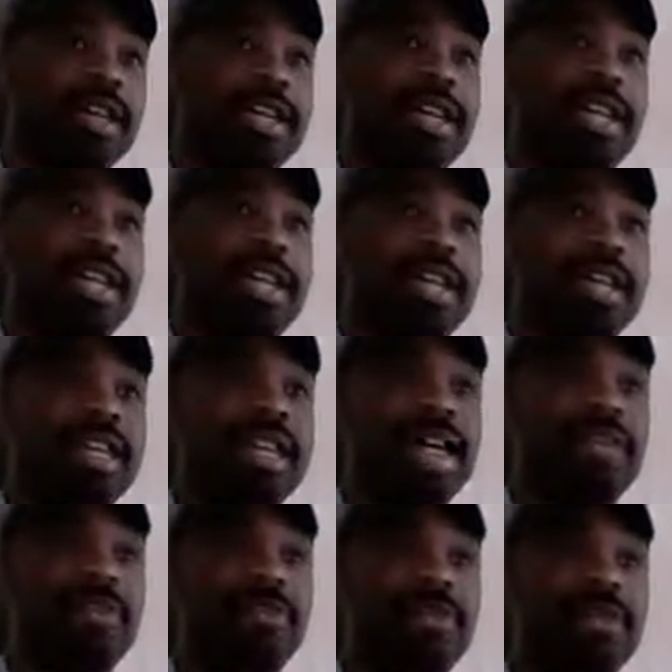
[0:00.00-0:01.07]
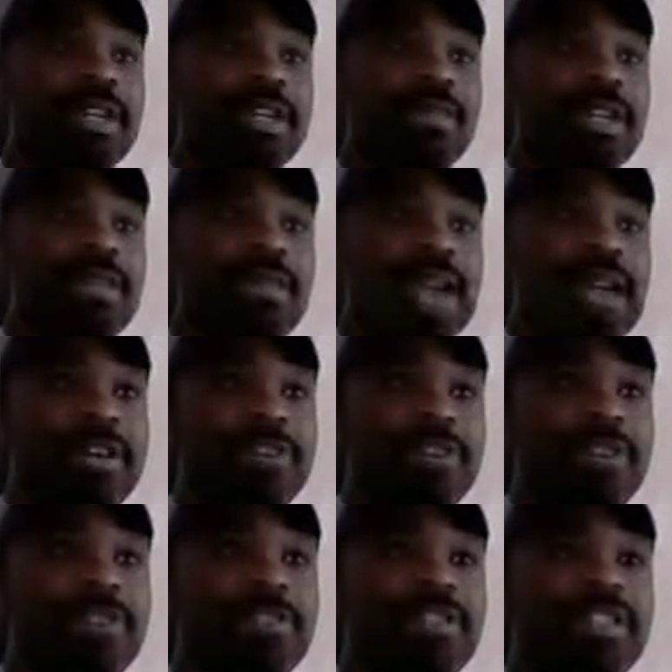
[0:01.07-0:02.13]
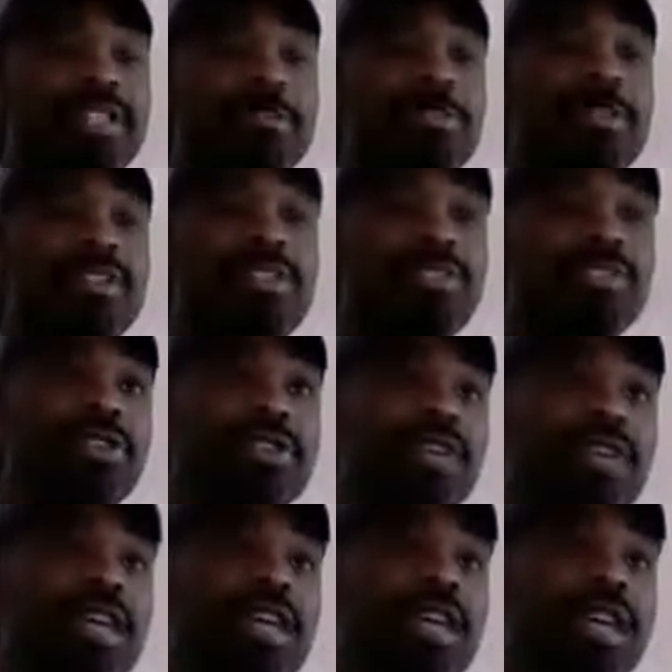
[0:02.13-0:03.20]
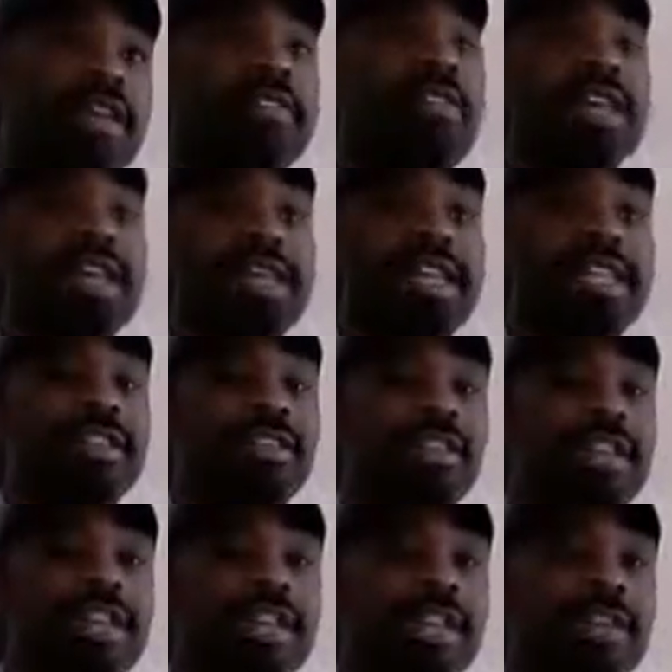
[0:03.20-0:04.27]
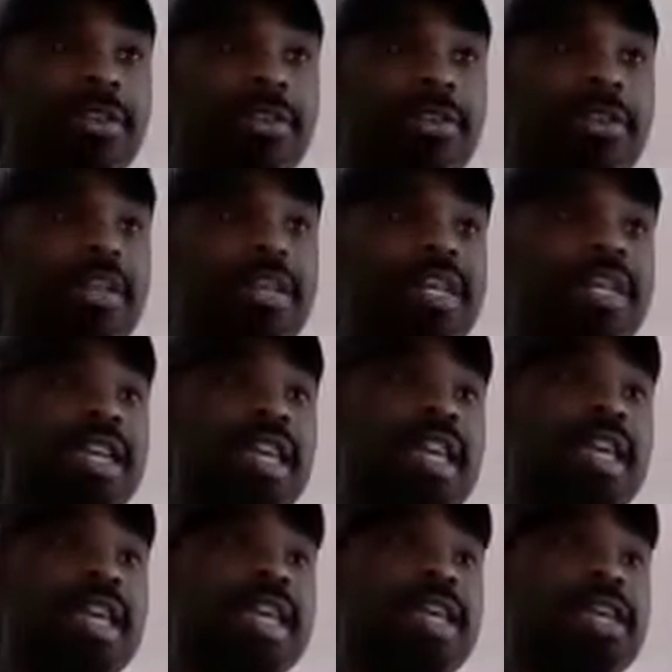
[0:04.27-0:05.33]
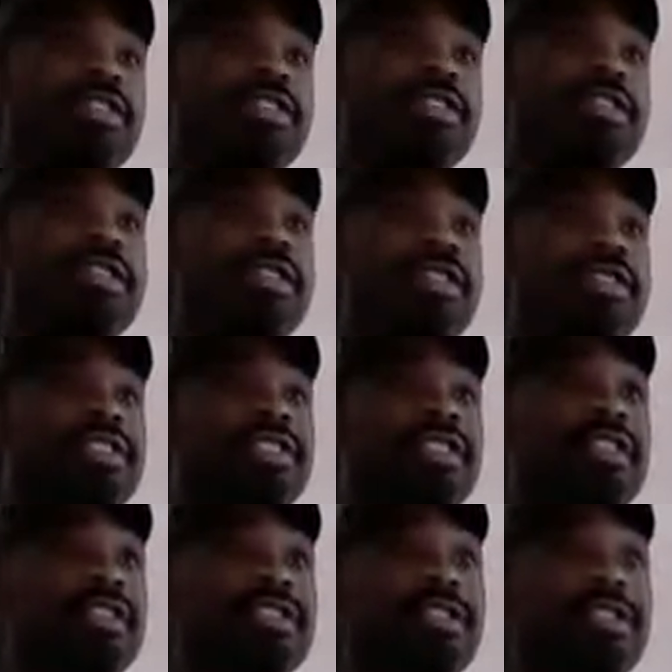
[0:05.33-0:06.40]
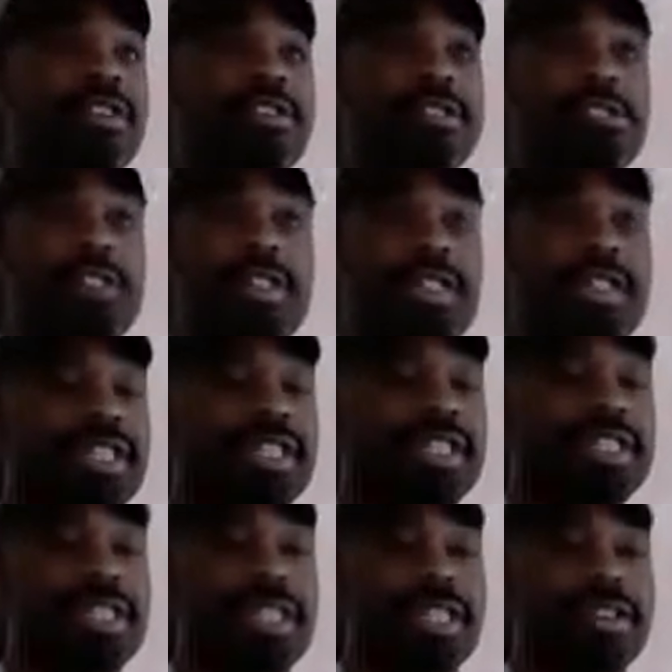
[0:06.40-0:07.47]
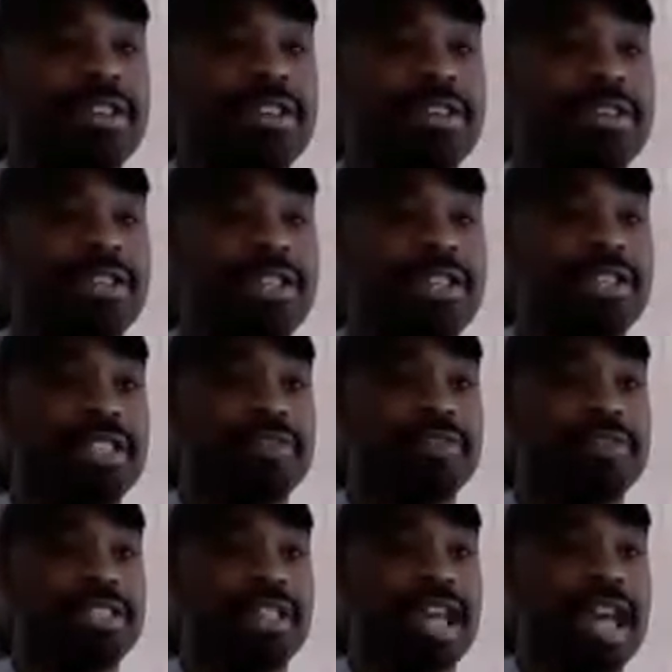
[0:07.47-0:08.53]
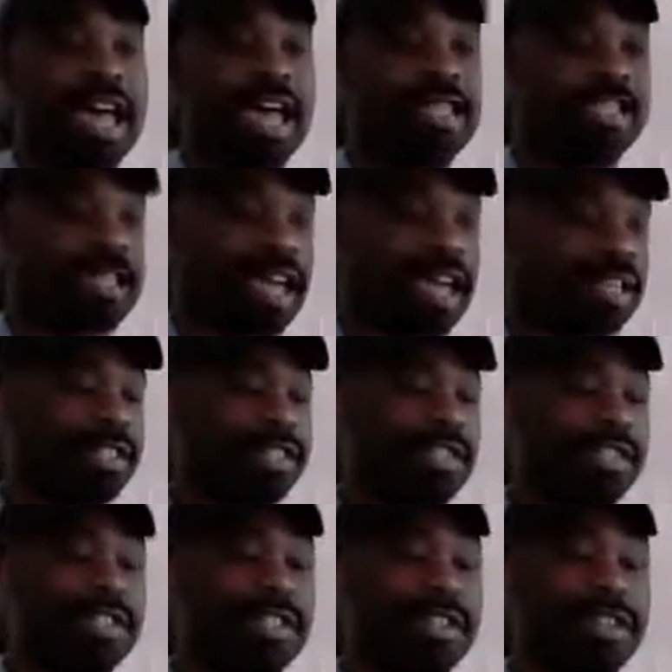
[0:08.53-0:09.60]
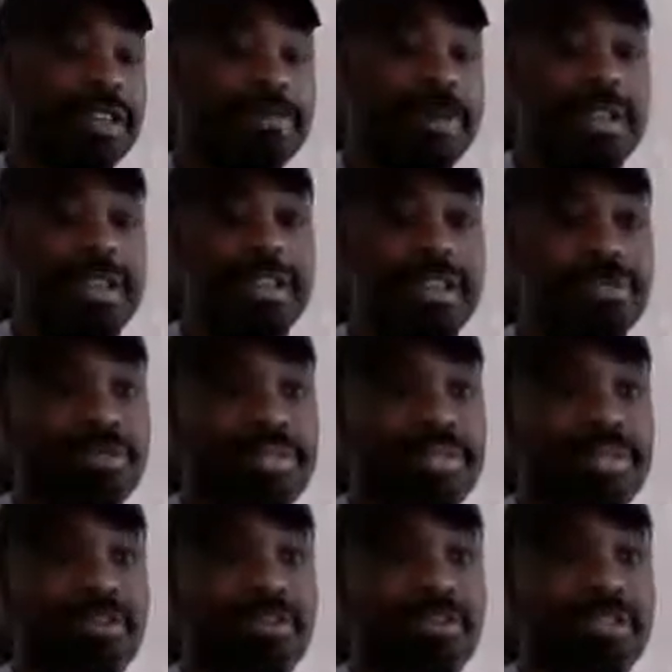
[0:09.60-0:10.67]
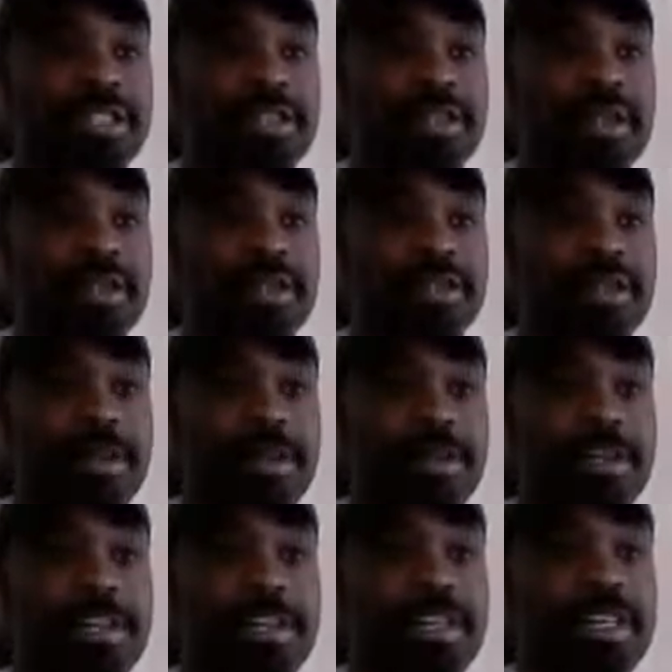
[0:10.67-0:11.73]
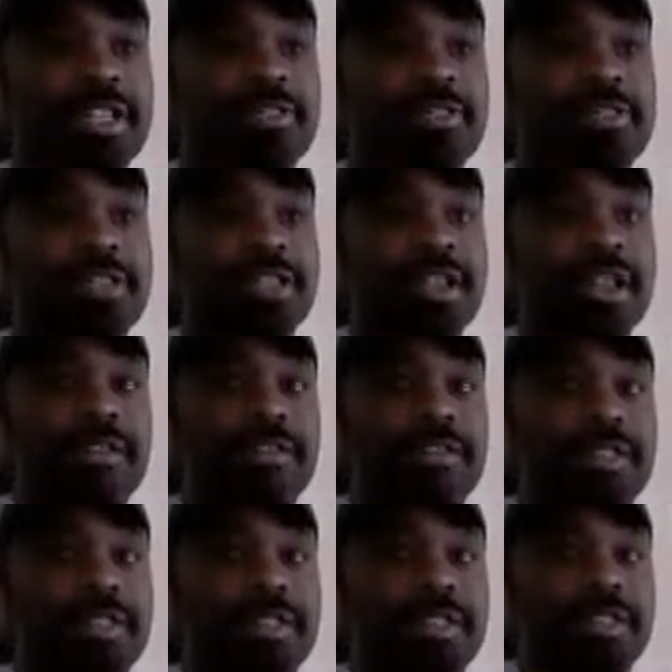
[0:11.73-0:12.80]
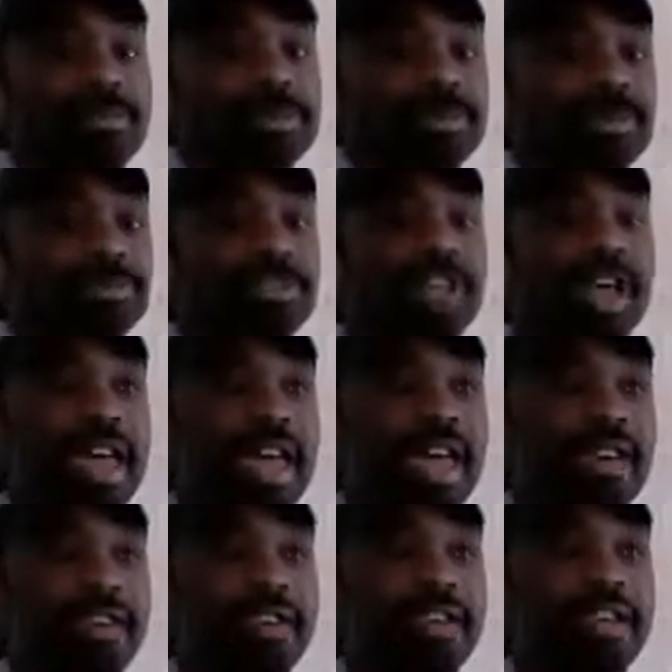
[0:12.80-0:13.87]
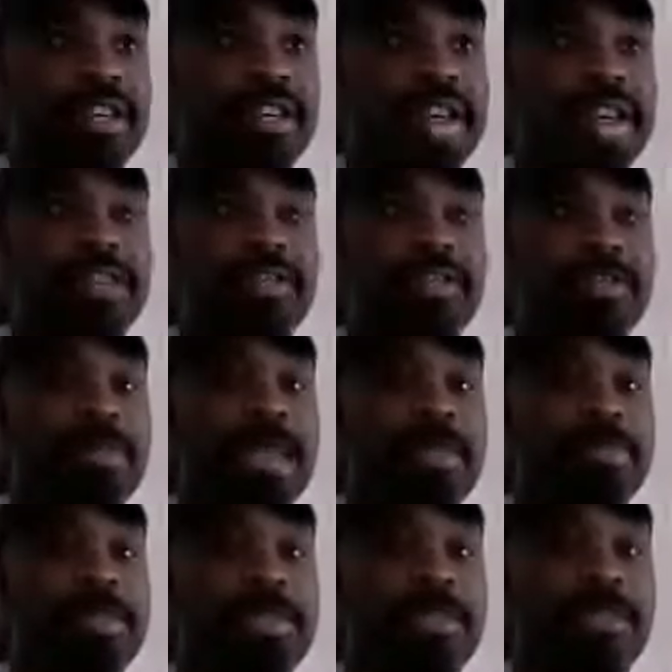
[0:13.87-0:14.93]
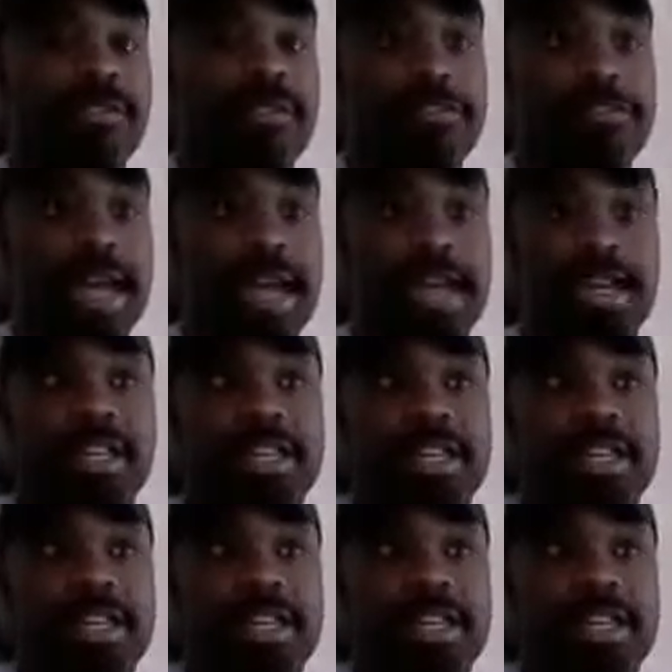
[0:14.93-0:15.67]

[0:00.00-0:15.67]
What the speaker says: and I don't really run back on history because I'm pretty sure if you're looking at this video and you're saying to yourself, this is guy is not necessarily about history. He's only talking about his pure love for the systems, in which I have, and that's the main reason for my